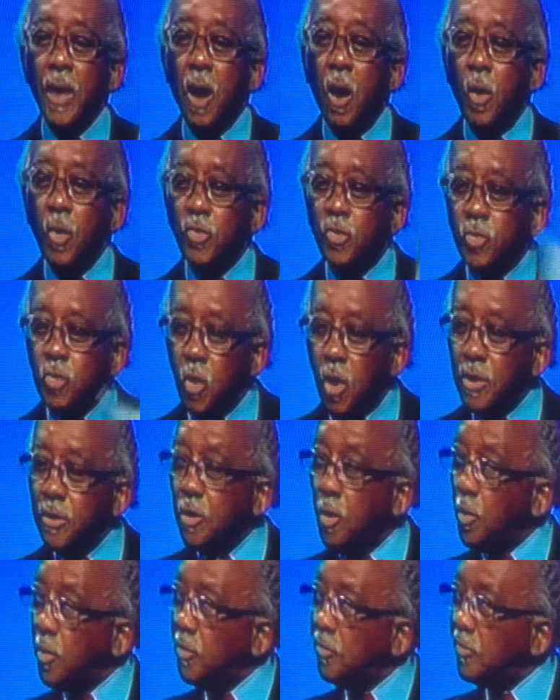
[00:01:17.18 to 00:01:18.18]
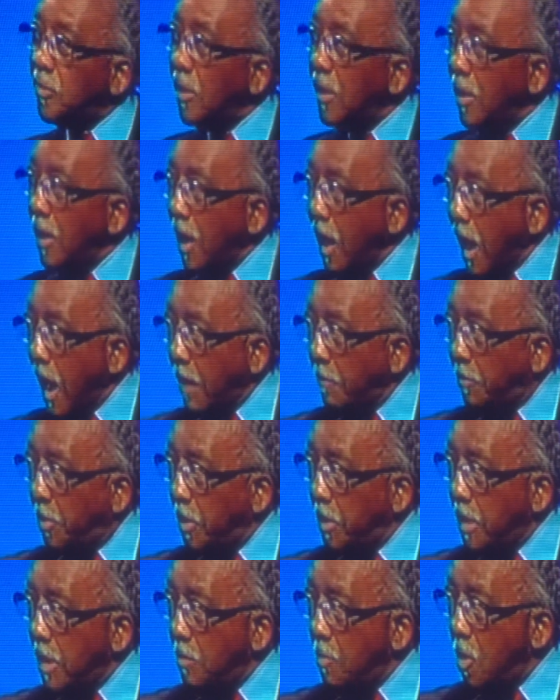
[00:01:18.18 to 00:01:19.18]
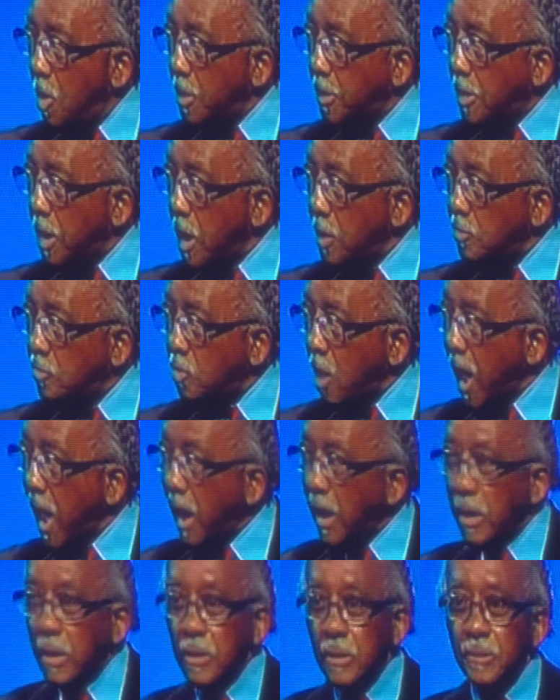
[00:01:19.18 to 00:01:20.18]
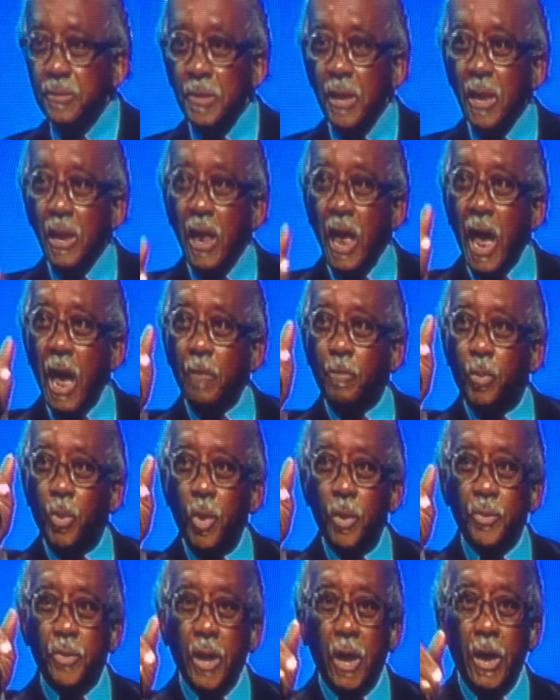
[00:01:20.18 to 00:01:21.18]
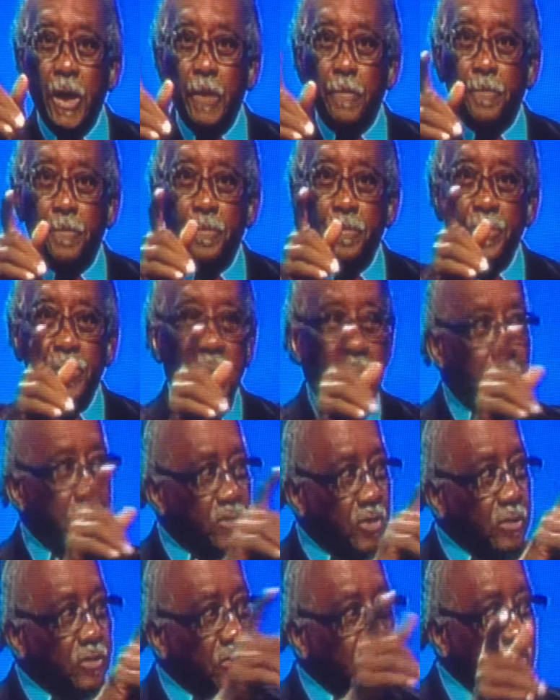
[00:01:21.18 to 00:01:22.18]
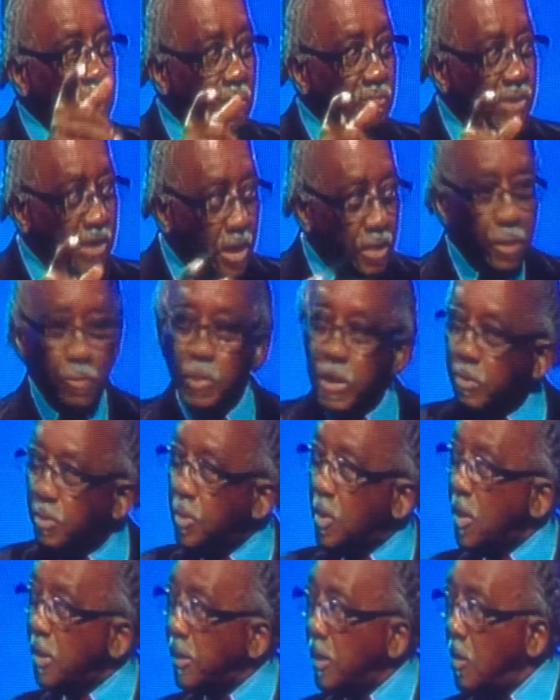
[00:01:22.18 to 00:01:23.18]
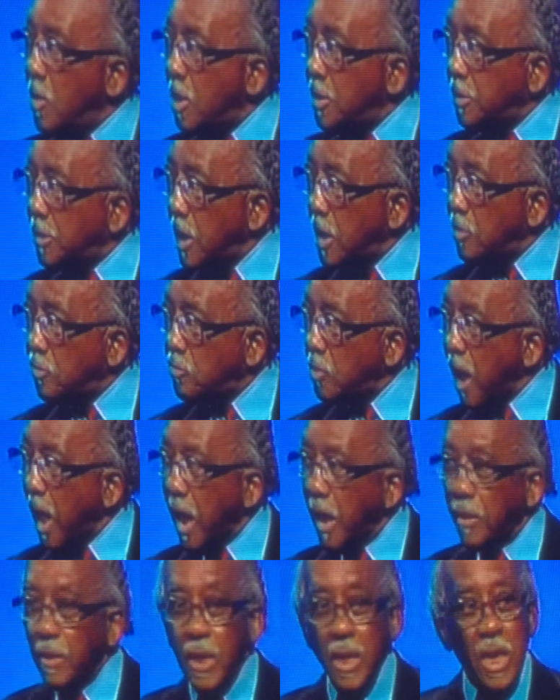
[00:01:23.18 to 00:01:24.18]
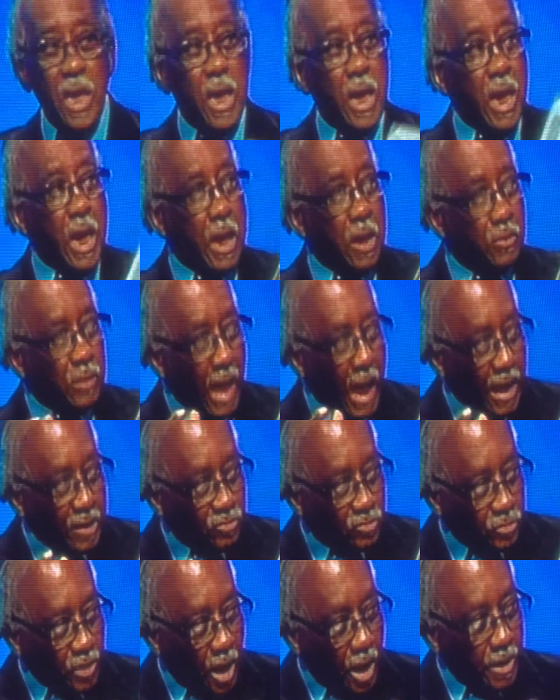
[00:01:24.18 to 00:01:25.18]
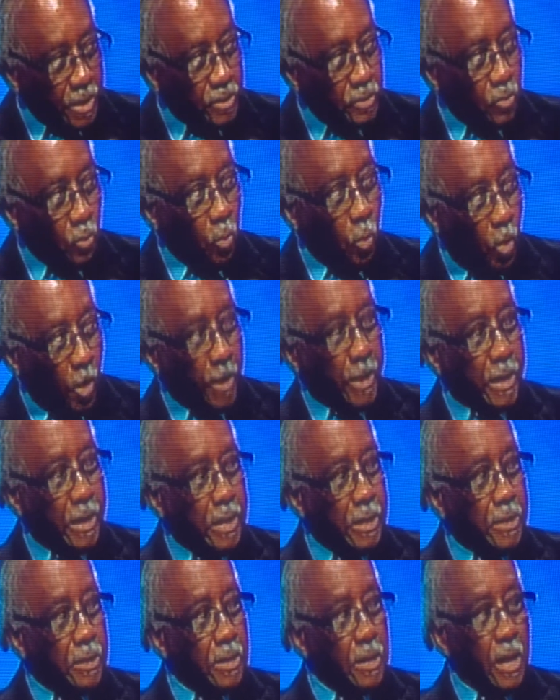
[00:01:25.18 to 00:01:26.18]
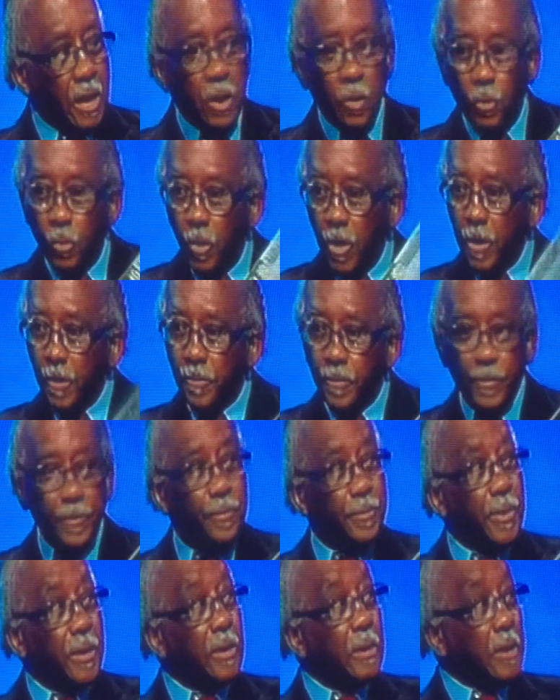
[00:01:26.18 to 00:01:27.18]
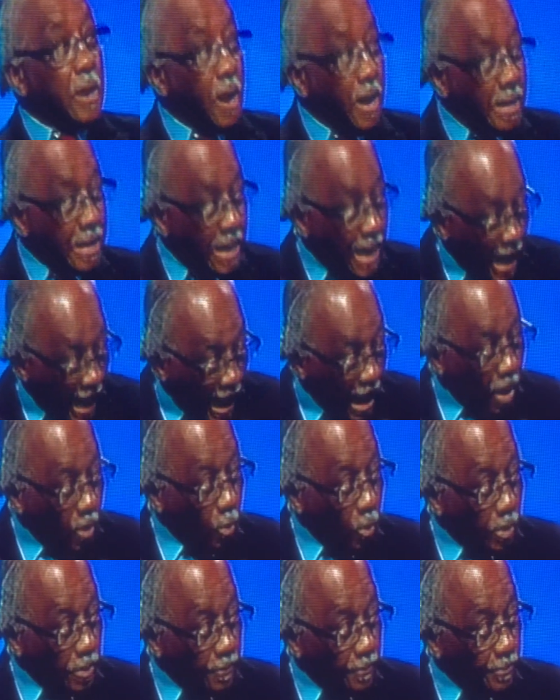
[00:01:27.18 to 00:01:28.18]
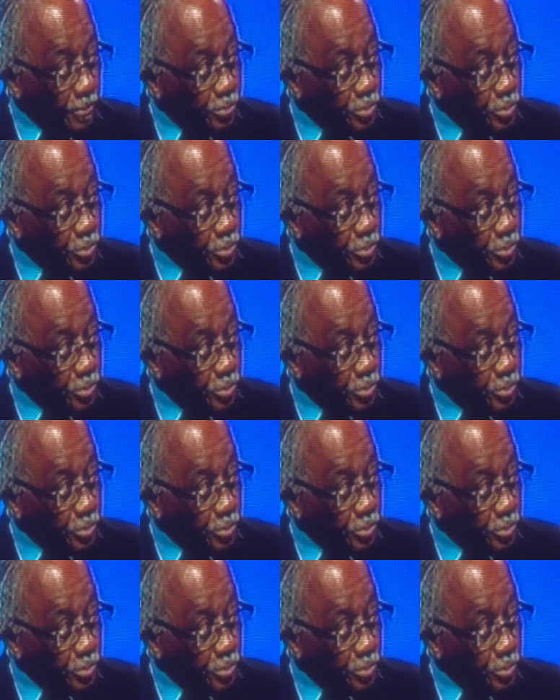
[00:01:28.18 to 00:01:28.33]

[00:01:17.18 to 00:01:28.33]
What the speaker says: on short notice, I put him on contract. I put 6 or 7 other people on contract. And I started working with Connie Howard,